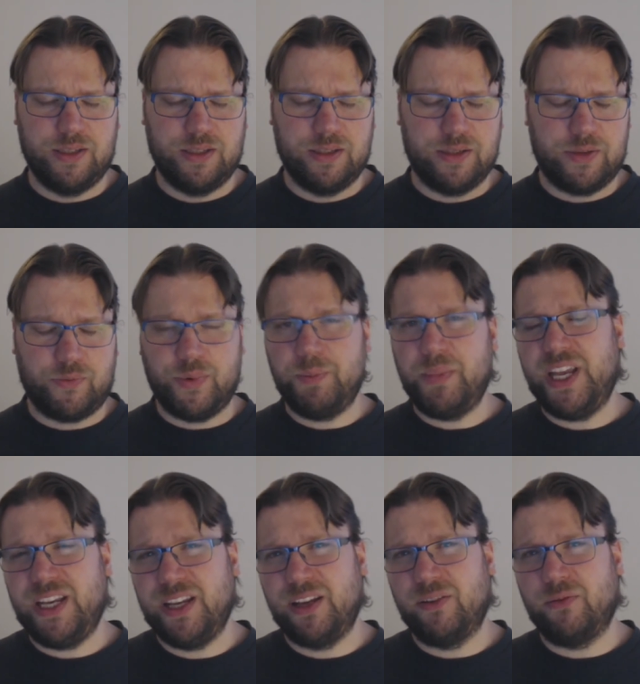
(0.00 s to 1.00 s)
The
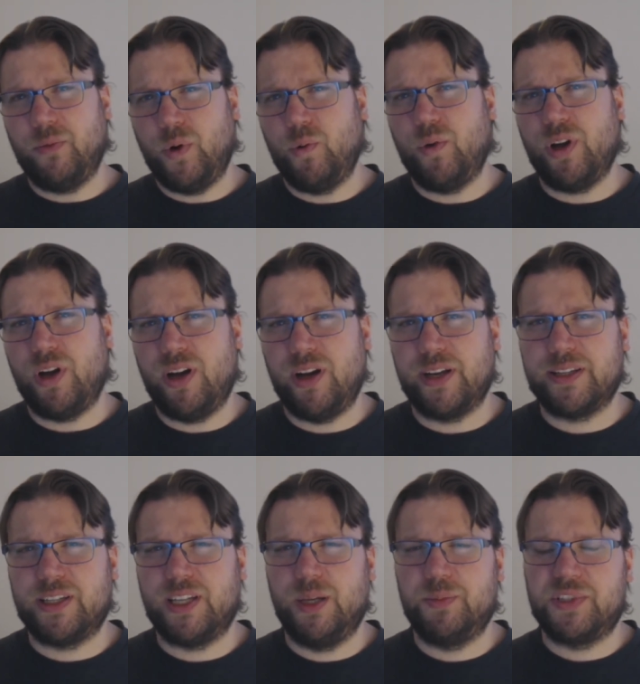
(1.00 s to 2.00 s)
remaining rogue
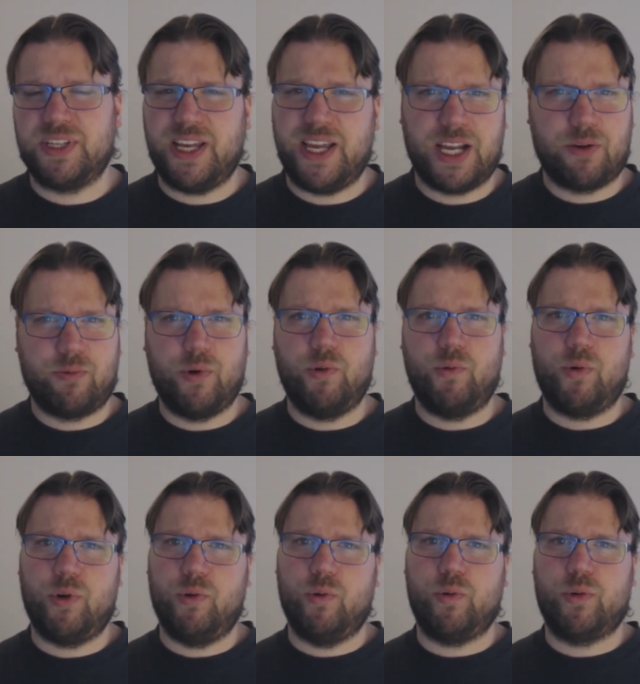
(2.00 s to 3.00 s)
archetypes, aggro
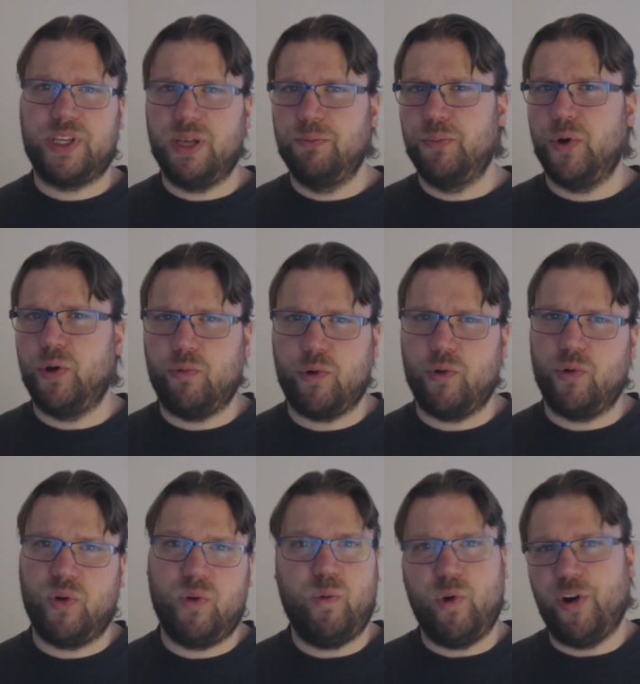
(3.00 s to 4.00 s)
rogue, tempo
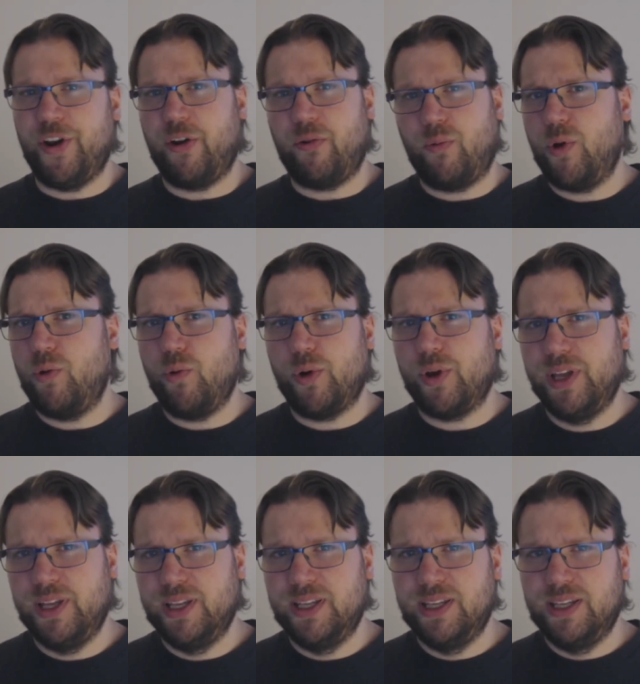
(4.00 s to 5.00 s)
rogue, water rogue,
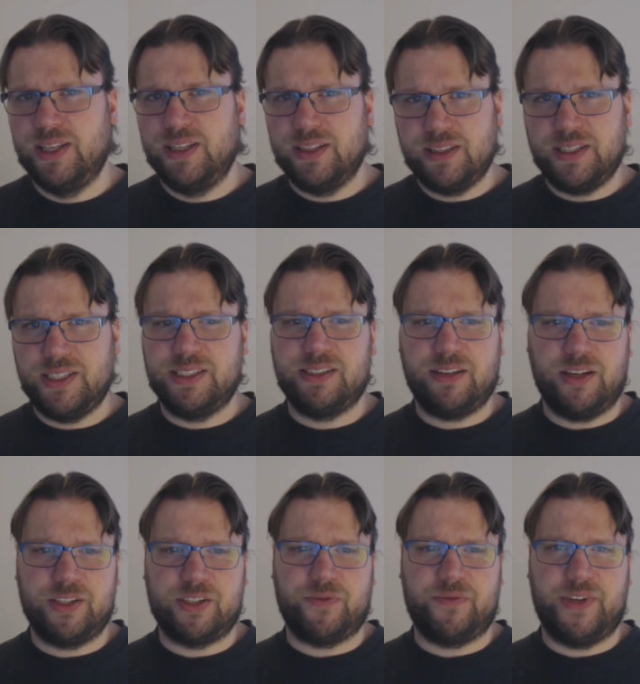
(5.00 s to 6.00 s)
these
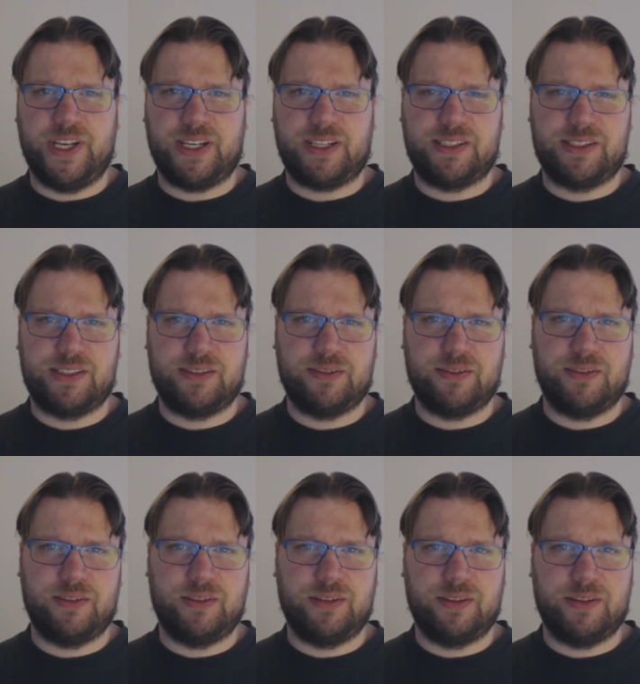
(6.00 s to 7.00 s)
kinds of decks,
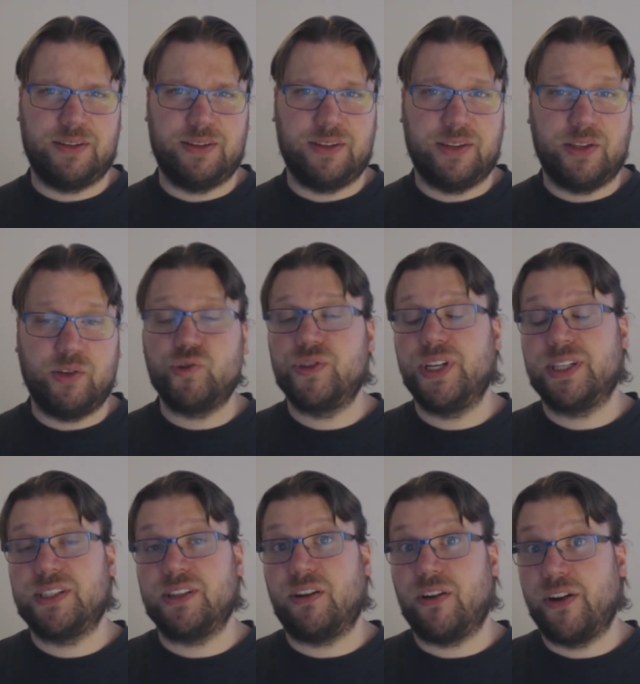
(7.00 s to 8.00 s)
those
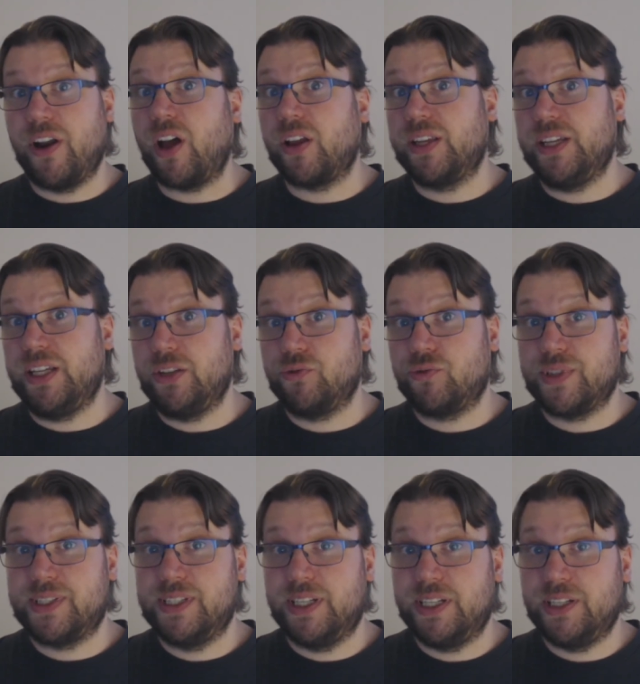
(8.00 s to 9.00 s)
decks are not
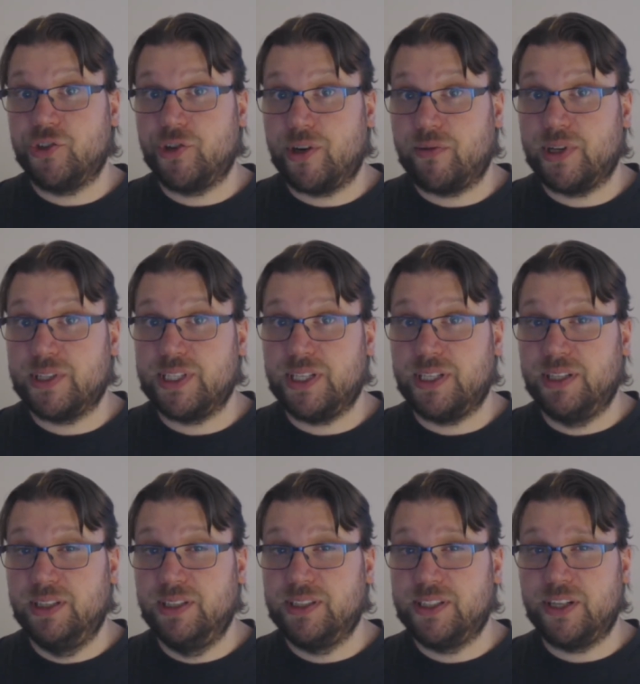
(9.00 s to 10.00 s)
interested in Sherazin.
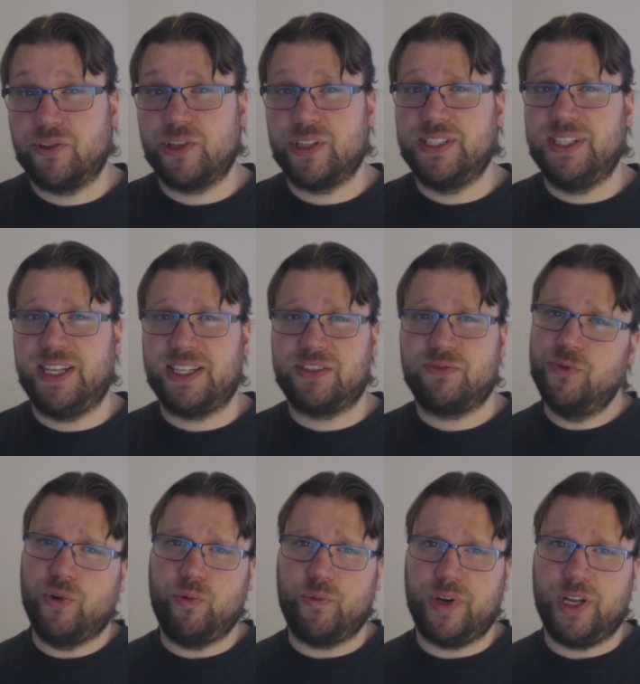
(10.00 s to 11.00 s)
Sherazin has
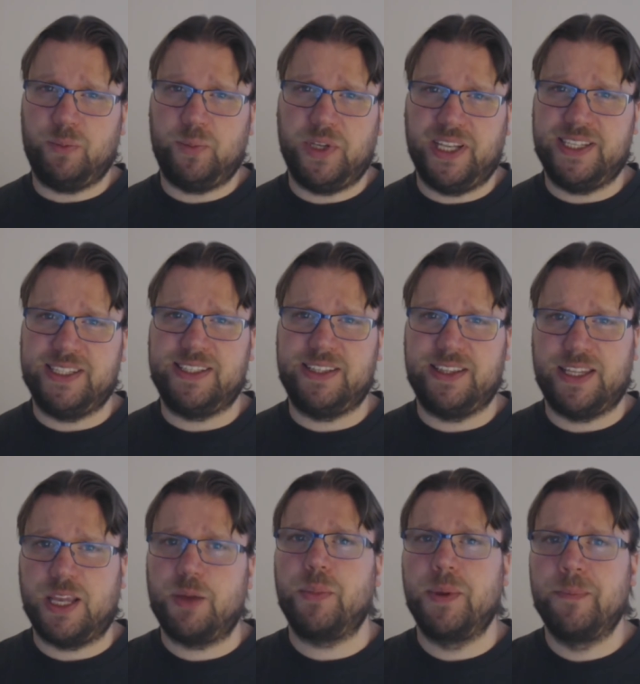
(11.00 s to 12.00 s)
no real place in them.